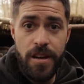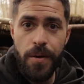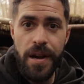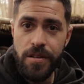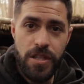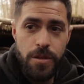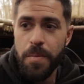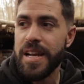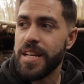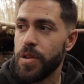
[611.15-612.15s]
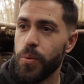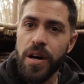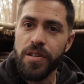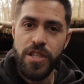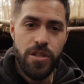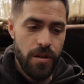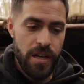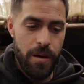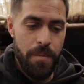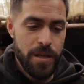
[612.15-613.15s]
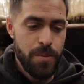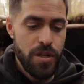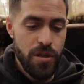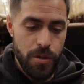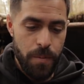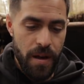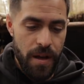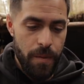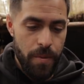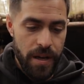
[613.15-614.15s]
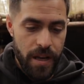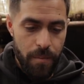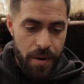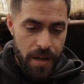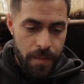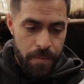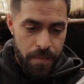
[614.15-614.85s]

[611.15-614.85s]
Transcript: No one else has made it in the world. It's not like a mass produced by a, by a company.